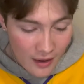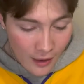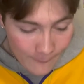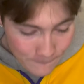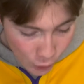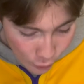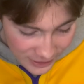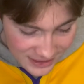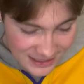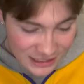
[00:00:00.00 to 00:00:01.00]

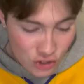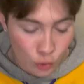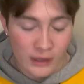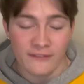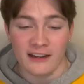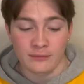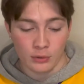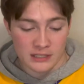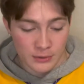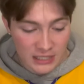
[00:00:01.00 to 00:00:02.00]
points. That's 25
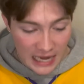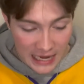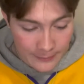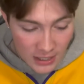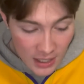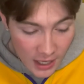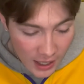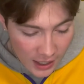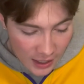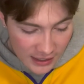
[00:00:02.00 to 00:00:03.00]
points per game.
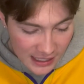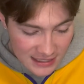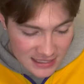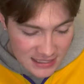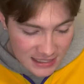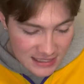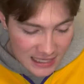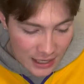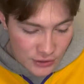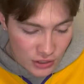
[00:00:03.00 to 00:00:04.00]
He had
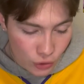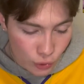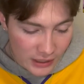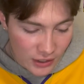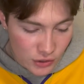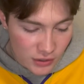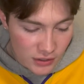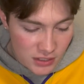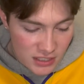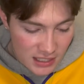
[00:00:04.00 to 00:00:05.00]

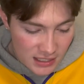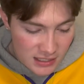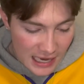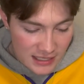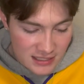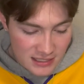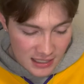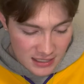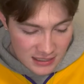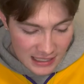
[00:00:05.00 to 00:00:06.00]
6,306
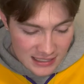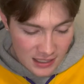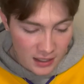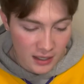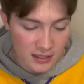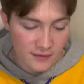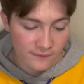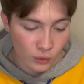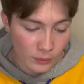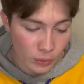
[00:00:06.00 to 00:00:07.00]
assists. That's
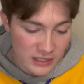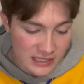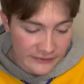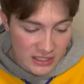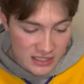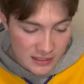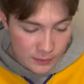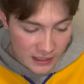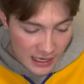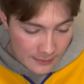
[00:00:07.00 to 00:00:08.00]
4.7 assists
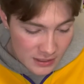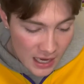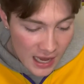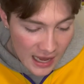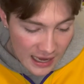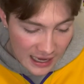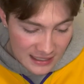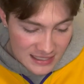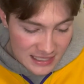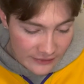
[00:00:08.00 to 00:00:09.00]
per game,
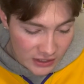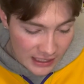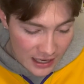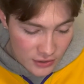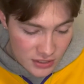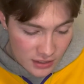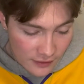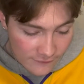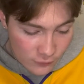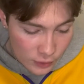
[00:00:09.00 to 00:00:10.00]
and
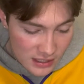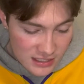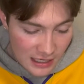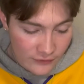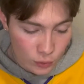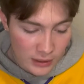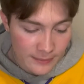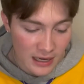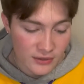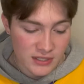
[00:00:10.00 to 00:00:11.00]
7,047
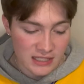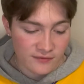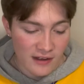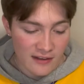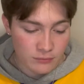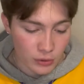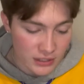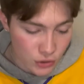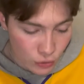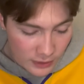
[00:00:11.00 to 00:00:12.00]
rebounds. That's
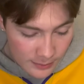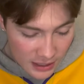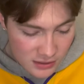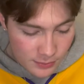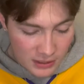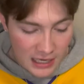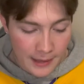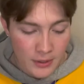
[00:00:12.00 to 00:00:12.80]
5.2 rebounds per game.